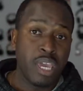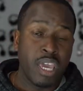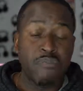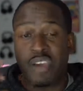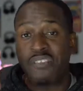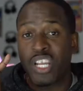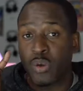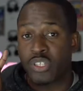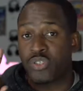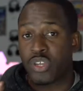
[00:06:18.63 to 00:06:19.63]
If you have any
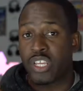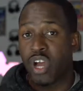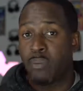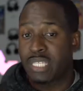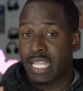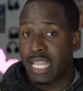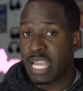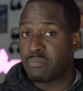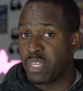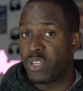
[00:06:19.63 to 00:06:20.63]
questions or any comments,
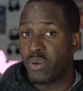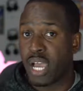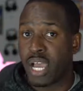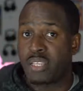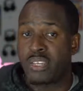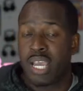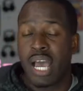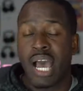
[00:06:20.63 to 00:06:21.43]
let me know, guys.